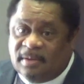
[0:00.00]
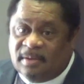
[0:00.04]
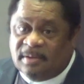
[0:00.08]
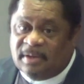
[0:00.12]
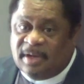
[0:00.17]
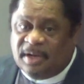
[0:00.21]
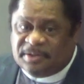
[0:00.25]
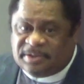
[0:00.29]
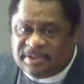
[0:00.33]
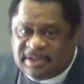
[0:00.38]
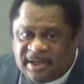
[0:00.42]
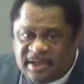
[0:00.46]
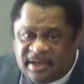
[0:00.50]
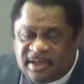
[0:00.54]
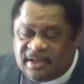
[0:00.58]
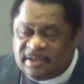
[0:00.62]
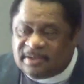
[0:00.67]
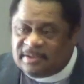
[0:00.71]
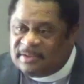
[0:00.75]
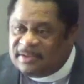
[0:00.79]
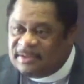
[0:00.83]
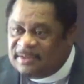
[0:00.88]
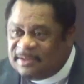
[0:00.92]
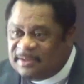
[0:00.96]
Y'all see
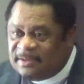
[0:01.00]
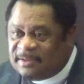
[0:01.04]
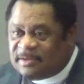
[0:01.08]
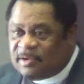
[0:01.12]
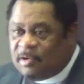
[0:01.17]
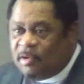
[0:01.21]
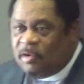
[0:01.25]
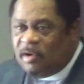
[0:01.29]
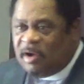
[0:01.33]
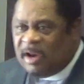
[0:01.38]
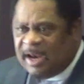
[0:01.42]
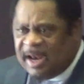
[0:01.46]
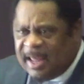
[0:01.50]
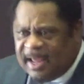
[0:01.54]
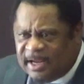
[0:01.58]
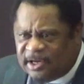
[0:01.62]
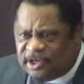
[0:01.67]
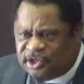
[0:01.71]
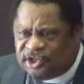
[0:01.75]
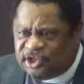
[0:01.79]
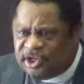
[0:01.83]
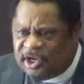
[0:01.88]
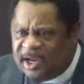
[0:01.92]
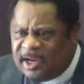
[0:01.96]
the
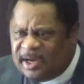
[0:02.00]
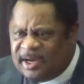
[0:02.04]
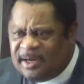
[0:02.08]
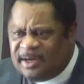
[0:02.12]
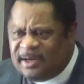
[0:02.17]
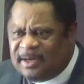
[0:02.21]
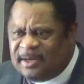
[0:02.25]
correlation?